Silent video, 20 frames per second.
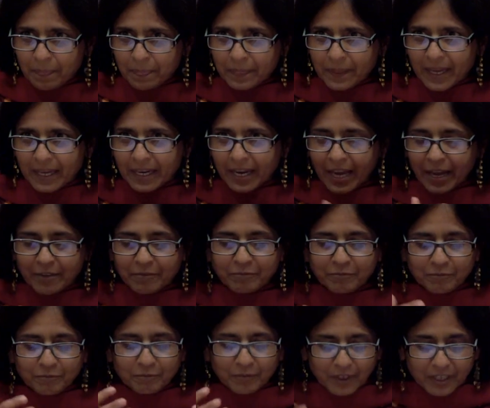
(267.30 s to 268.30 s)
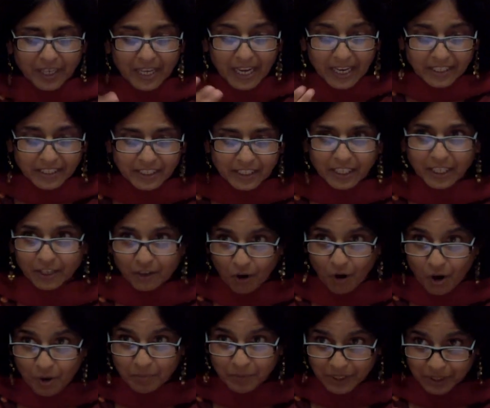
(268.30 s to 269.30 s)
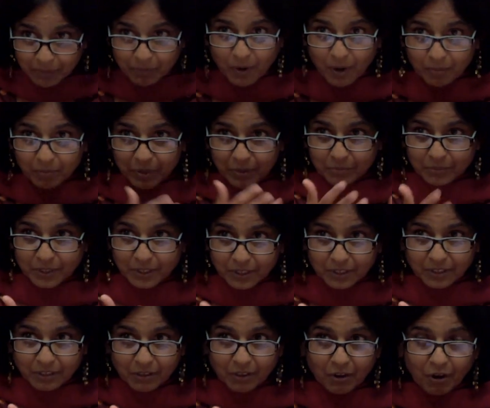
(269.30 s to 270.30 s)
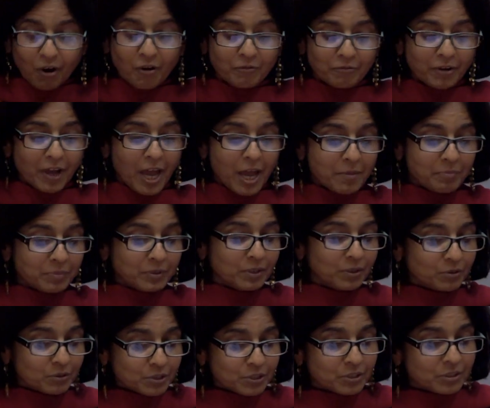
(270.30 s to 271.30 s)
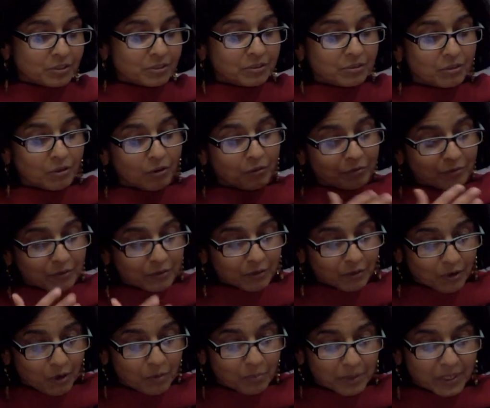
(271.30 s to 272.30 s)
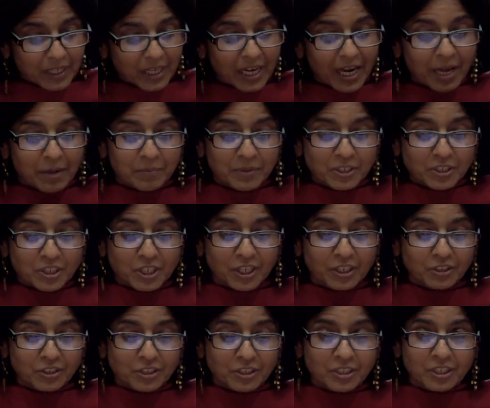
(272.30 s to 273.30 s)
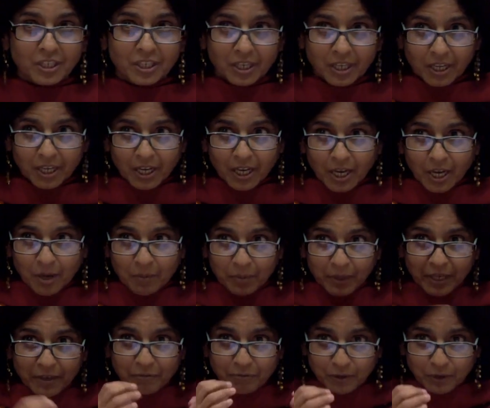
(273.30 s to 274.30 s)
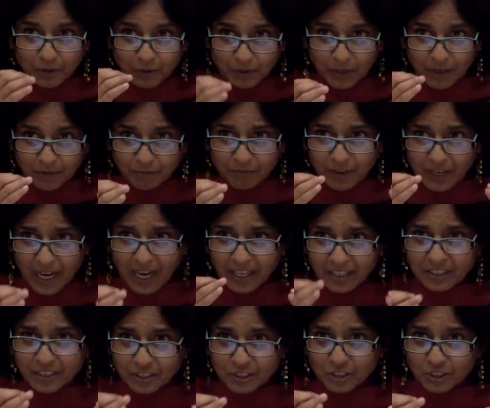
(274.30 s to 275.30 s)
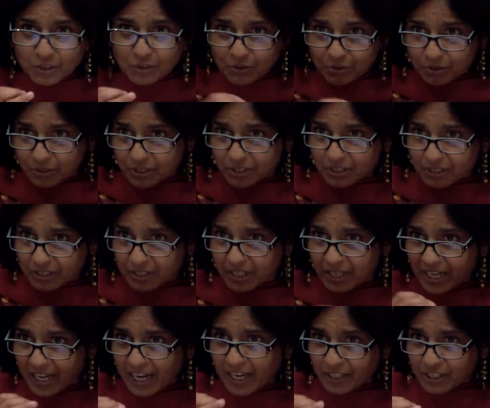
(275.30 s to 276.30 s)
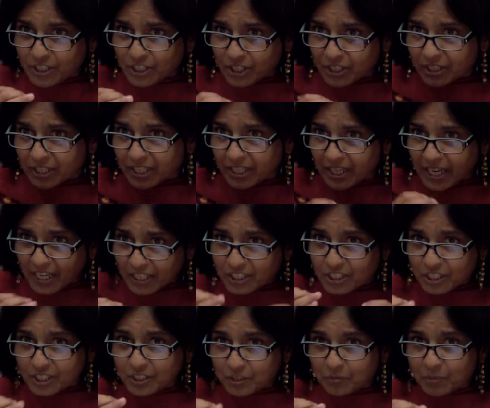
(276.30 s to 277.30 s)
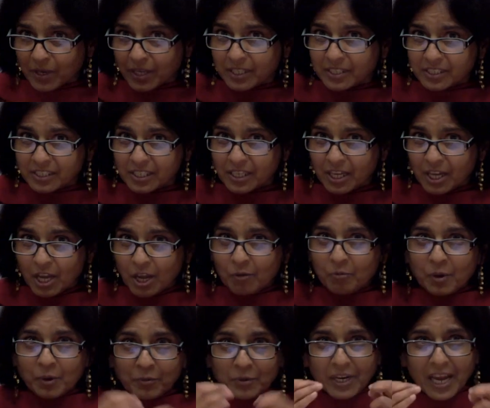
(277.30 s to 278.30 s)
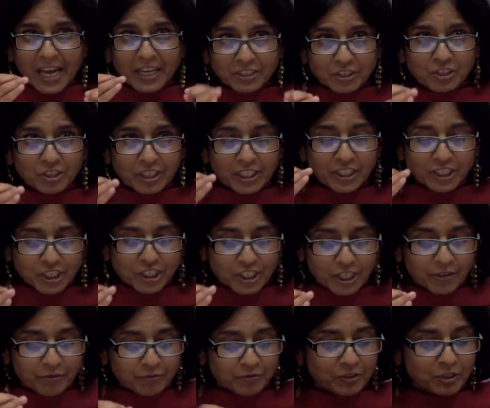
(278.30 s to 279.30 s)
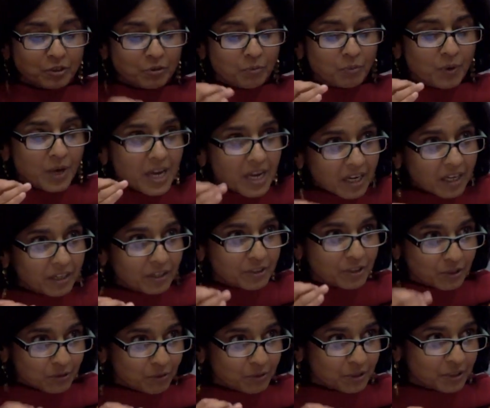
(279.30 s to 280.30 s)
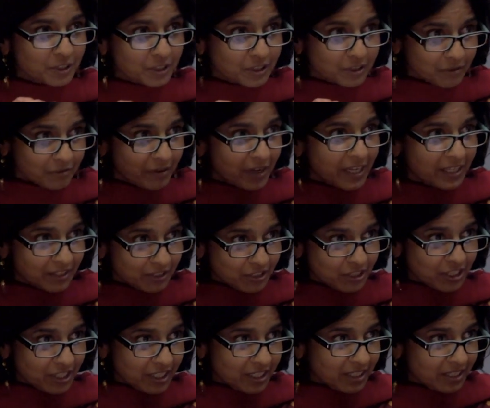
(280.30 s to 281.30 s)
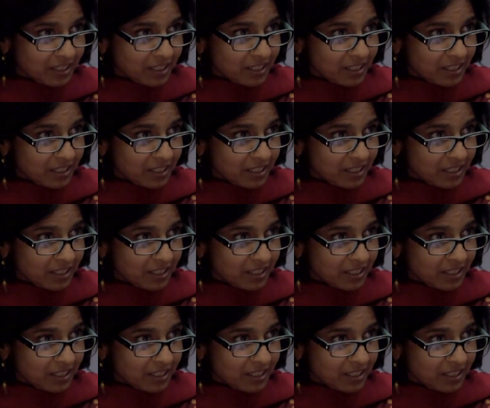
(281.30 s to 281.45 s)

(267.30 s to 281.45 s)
that have created enormous problems of air pollution, of global climate change. But if we understood nature and nature's ways, we would actually shift to weaker sources of energy,